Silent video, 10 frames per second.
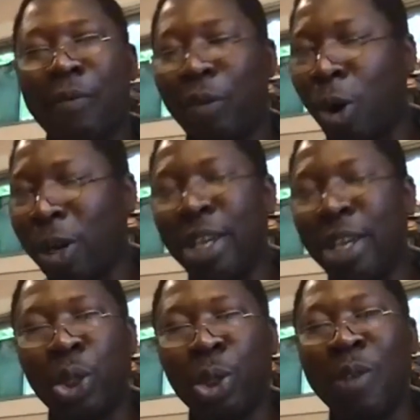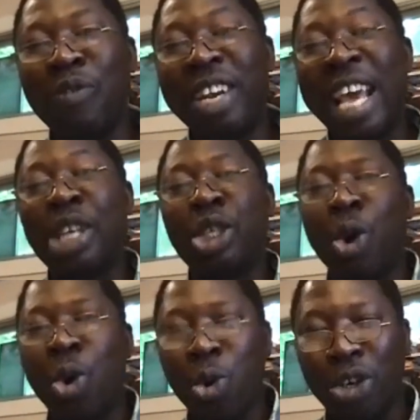for issues of
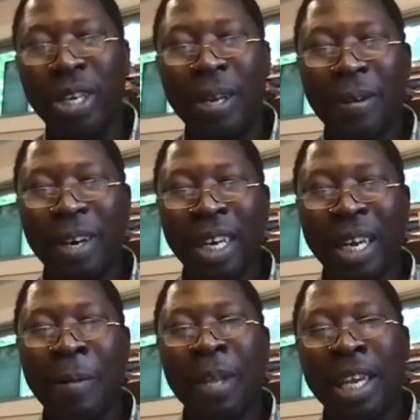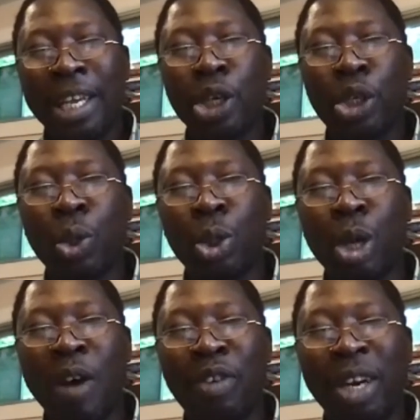nationhood, okay, issues
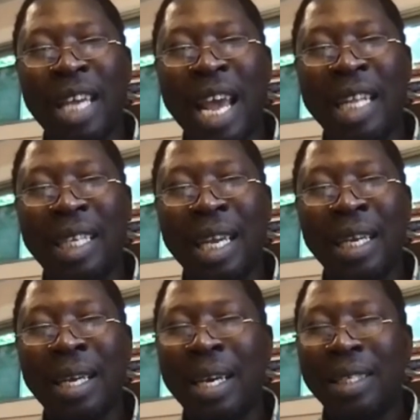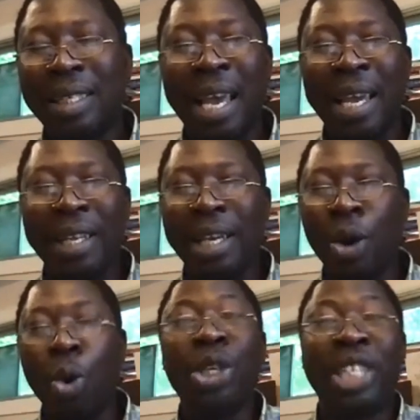of creating, say,
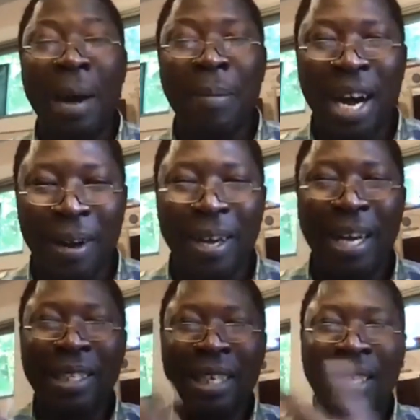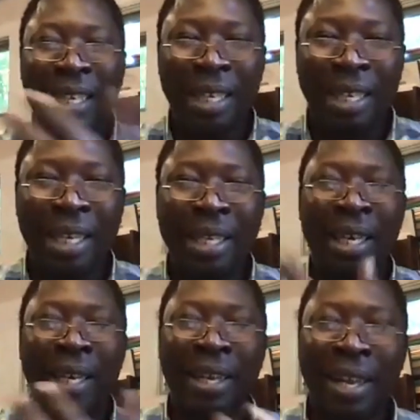the Ujamaa, uh, the, the, the,
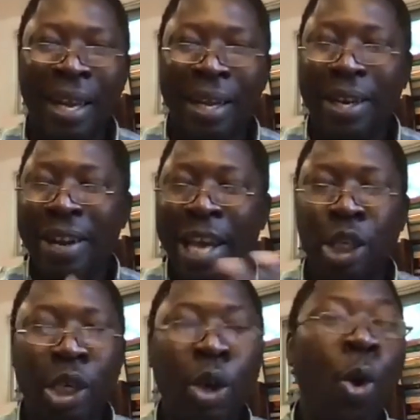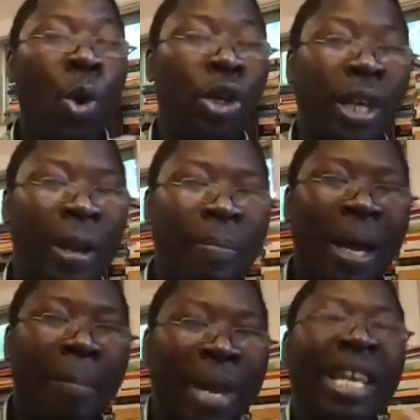the, the nationhood,
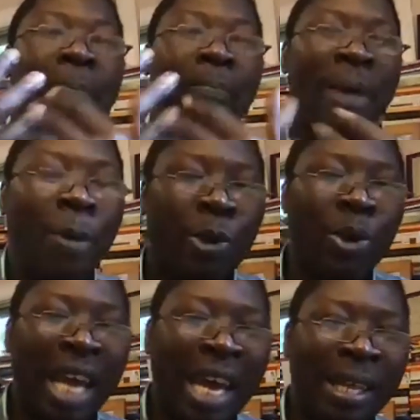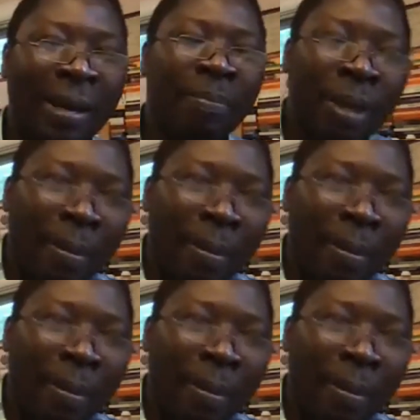uh, bringing people together